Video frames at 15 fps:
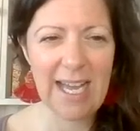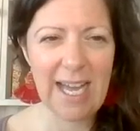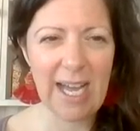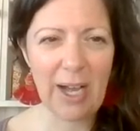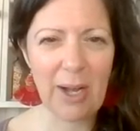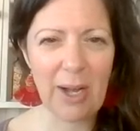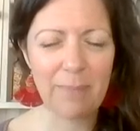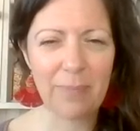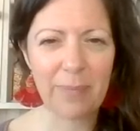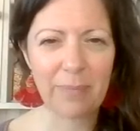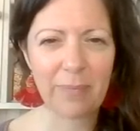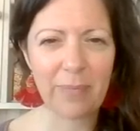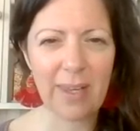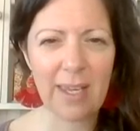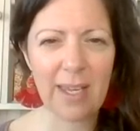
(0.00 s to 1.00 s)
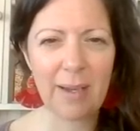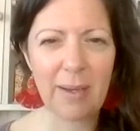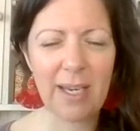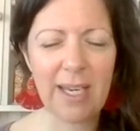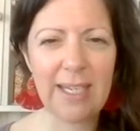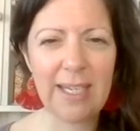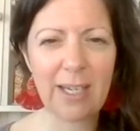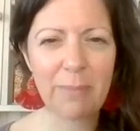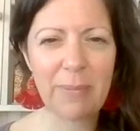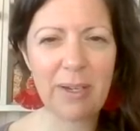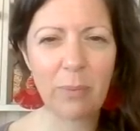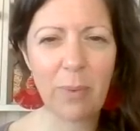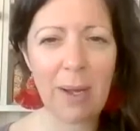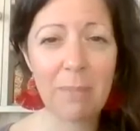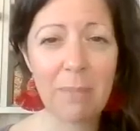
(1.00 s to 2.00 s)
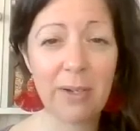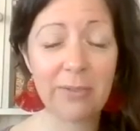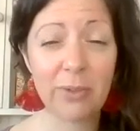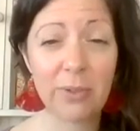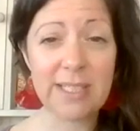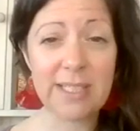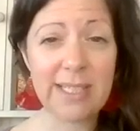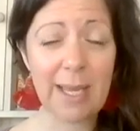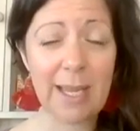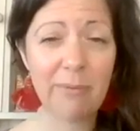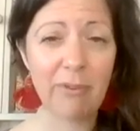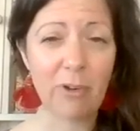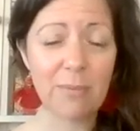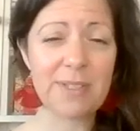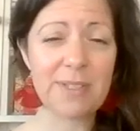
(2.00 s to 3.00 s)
and a little bit of where mindfulness came from.